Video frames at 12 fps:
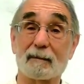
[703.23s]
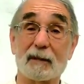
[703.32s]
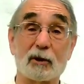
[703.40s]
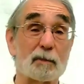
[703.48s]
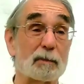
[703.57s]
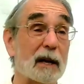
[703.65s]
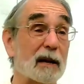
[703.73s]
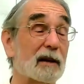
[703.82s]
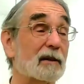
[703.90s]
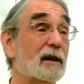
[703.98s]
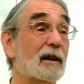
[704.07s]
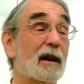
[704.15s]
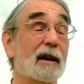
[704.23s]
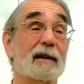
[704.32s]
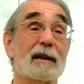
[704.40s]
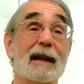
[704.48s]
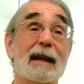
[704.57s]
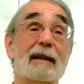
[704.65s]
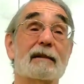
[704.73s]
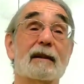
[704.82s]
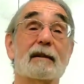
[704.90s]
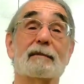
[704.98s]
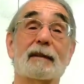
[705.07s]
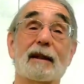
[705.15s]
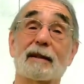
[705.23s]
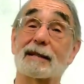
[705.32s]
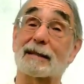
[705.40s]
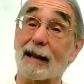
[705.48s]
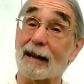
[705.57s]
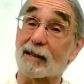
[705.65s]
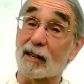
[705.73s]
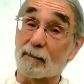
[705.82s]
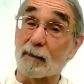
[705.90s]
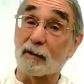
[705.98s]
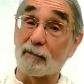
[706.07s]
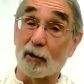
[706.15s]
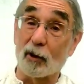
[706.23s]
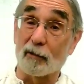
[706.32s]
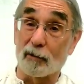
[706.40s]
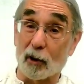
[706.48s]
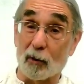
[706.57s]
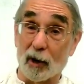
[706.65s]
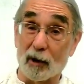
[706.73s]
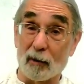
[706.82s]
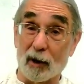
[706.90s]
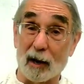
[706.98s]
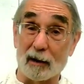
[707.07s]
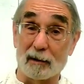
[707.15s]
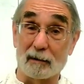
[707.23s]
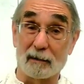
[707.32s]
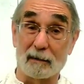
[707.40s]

There's plenty. This class has been full for quite a while.